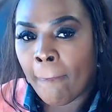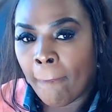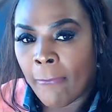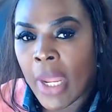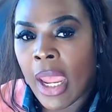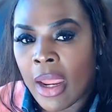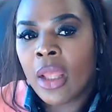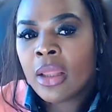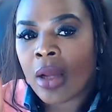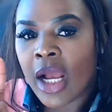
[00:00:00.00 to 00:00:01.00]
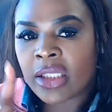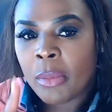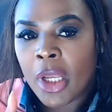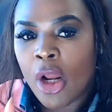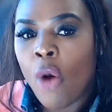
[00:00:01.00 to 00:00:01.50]
okay? There has to
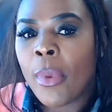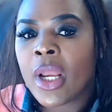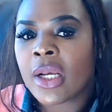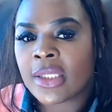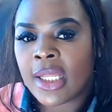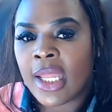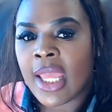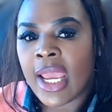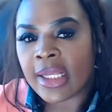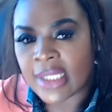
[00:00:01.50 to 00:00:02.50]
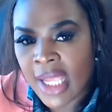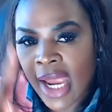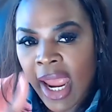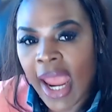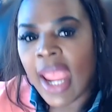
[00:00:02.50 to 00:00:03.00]
be an open custody case
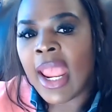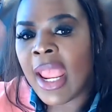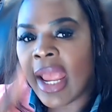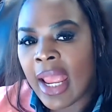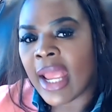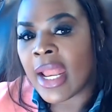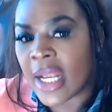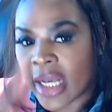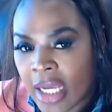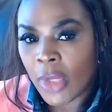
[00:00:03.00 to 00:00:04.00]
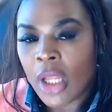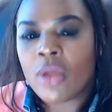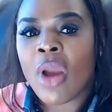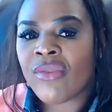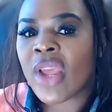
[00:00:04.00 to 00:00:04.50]
and you
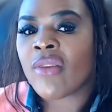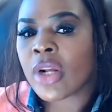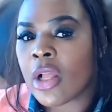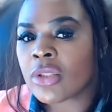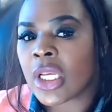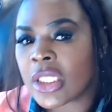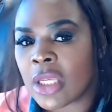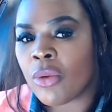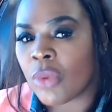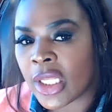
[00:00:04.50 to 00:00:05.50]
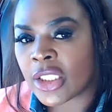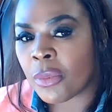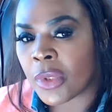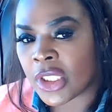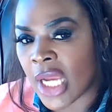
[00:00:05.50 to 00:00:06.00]
have to have a close and continuing relationship
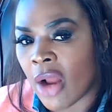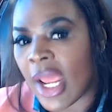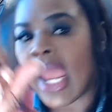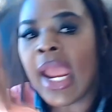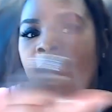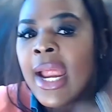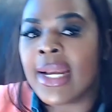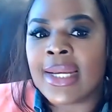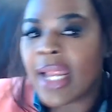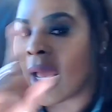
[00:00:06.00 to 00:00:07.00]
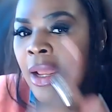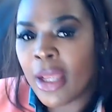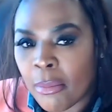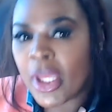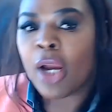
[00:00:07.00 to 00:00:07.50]
with the child and
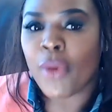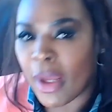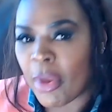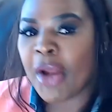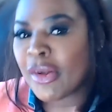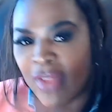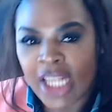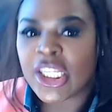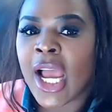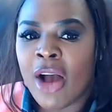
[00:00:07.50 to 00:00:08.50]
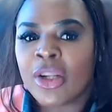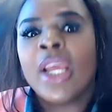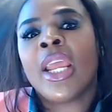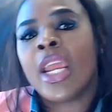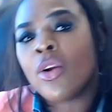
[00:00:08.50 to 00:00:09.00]
be a grandparent of that child
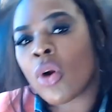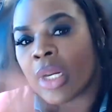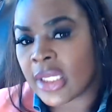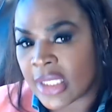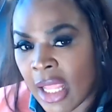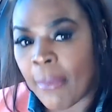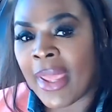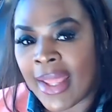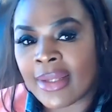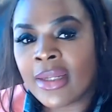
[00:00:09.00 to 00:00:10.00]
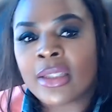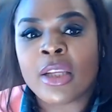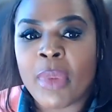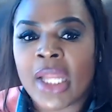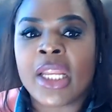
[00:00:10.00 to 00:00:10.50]
in order to step in to
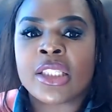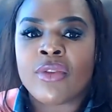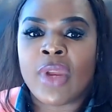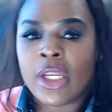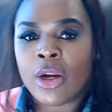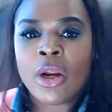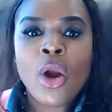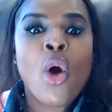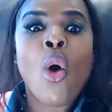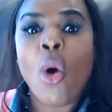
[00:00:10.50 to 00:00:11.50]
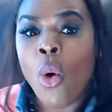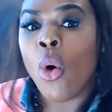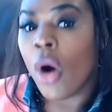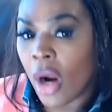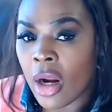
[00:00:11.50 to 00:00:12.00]
be an intervener
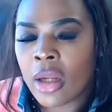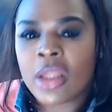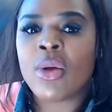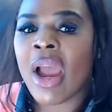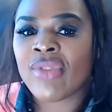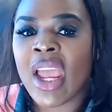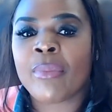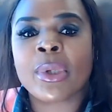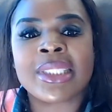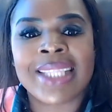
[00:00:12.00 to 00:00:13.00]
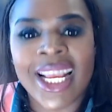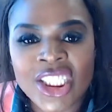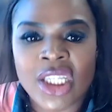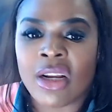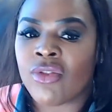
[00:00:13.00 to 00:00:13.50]
or you have to have
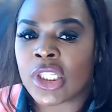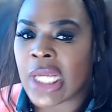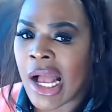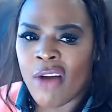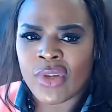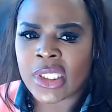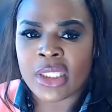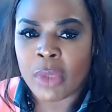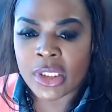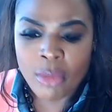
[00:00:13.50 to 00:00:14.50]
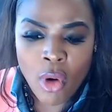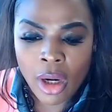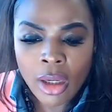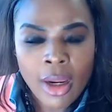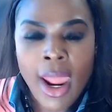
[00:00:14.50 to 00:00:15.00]
possession of the child for six months or more.
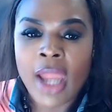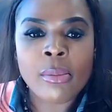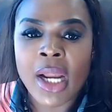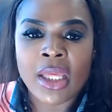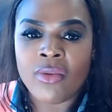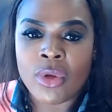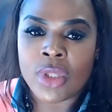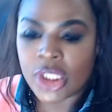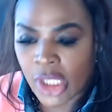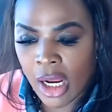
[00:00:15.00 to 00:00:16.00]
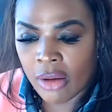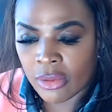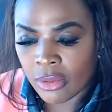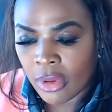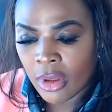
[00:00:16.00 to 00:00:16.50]
Anybody giving you this child.
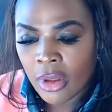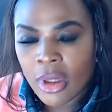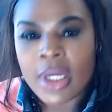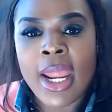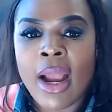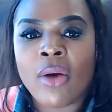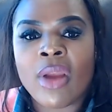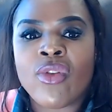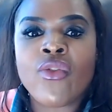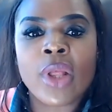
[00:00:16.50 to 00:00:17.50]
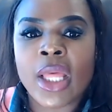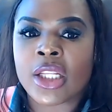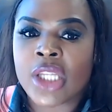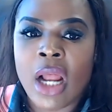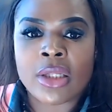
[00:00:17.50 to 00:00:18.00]
Now, if you feel like the
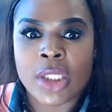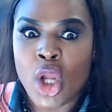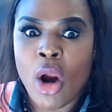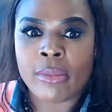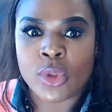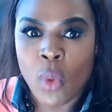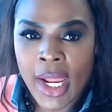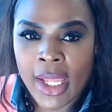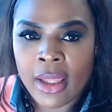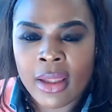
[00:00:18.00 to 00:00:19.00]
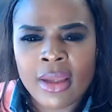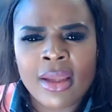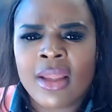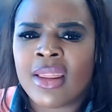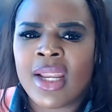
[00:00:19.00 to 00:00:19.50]
child is in harm's way,
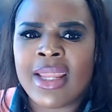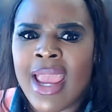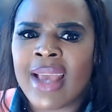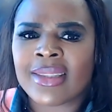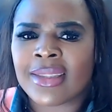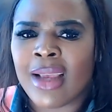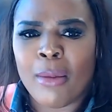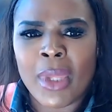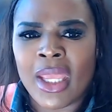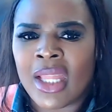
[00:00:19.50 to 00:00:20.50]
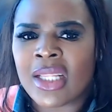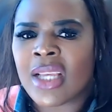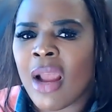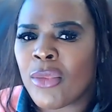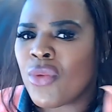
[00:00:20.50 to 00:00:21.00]
then yes. I mean,
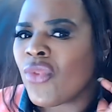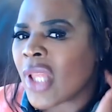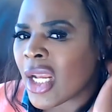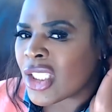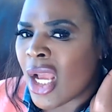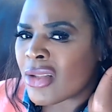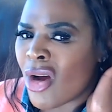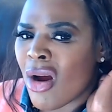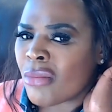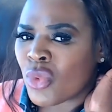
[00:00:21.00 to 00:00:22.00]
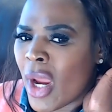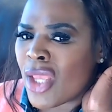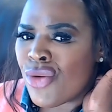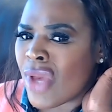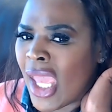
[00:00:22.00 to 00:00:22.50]
anytime you feel like a child's in harm's way,
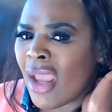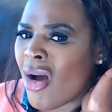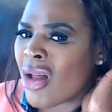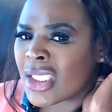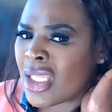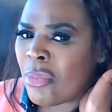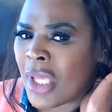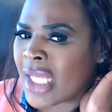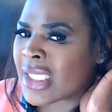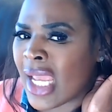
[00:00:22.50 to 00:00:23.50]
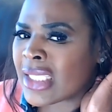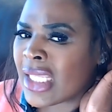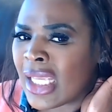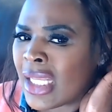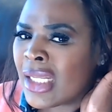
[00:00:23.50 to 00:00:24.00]
you can call a CPS case
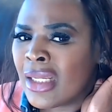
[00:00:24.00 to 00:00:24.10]
in.